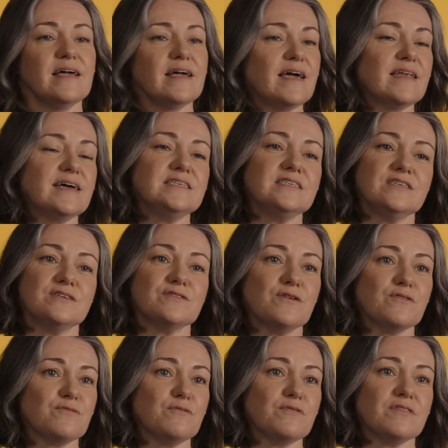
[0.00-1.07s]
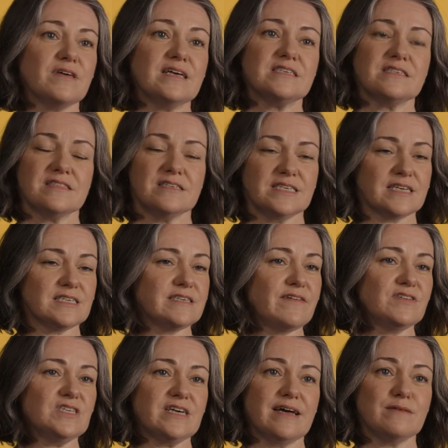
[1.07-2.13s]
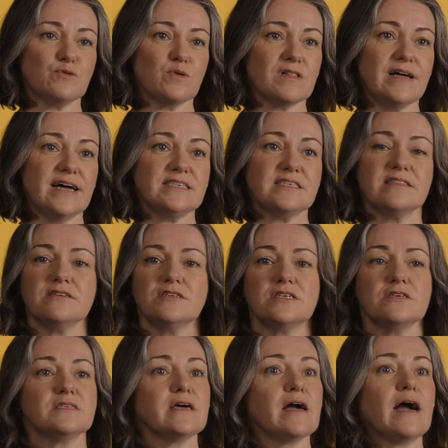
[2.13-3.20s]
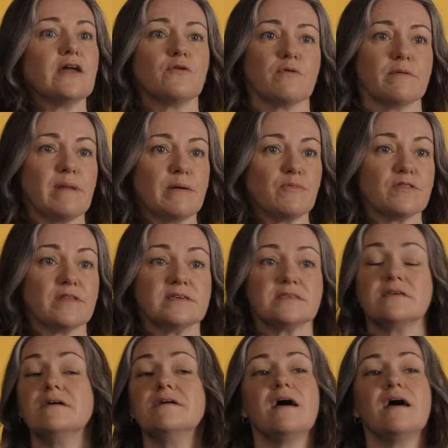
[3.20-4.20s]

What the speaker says: And I still go through things 6, 7 times with clients, and they'll still say, I don't remember this.